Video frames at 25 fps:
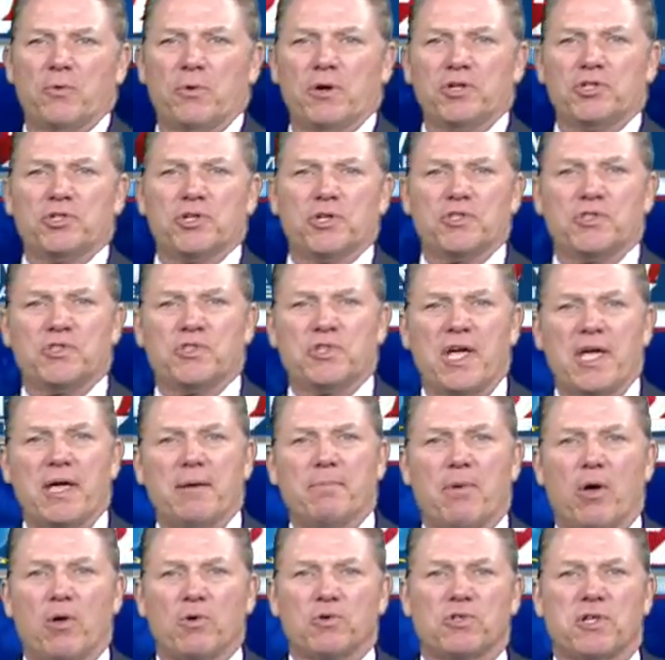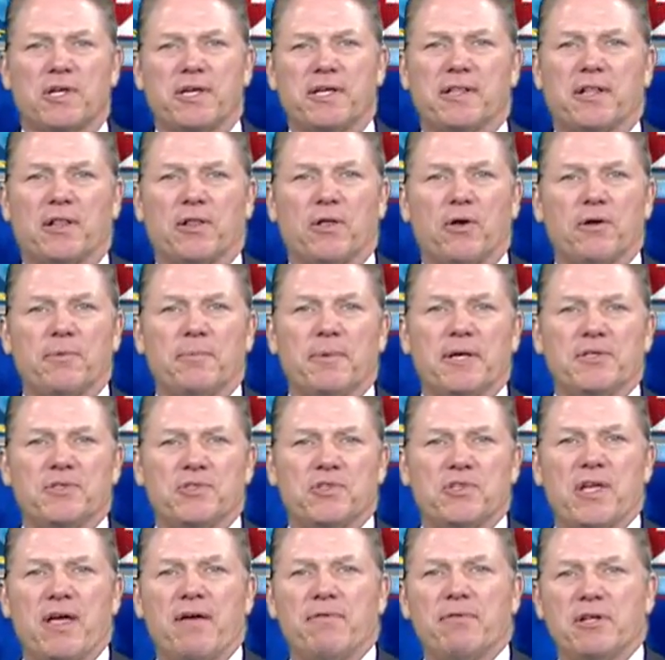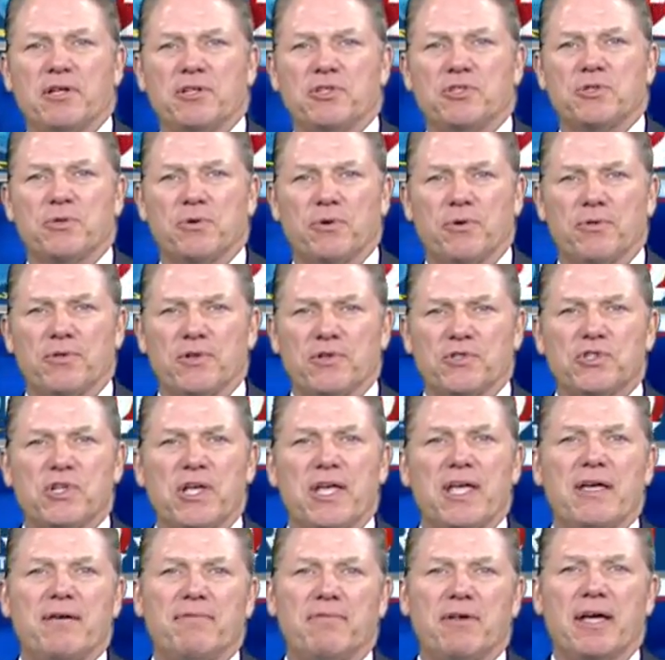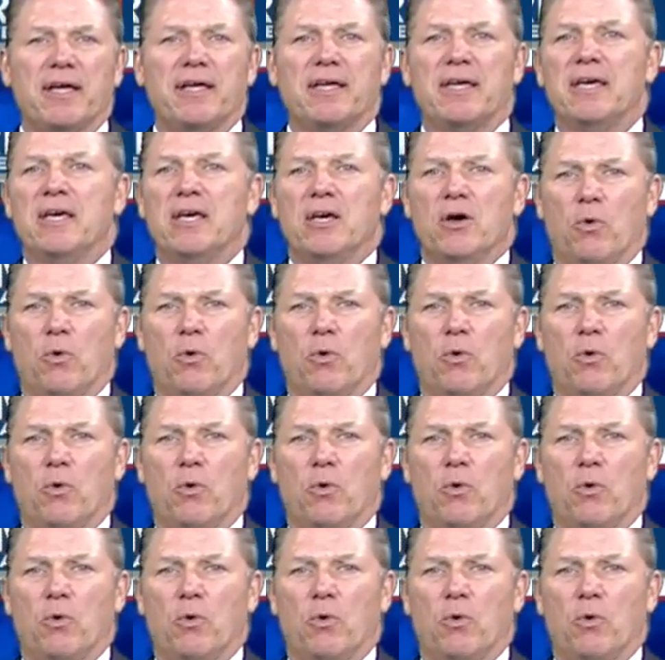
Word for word: We should stay mostly in the low to mid 70s through this evening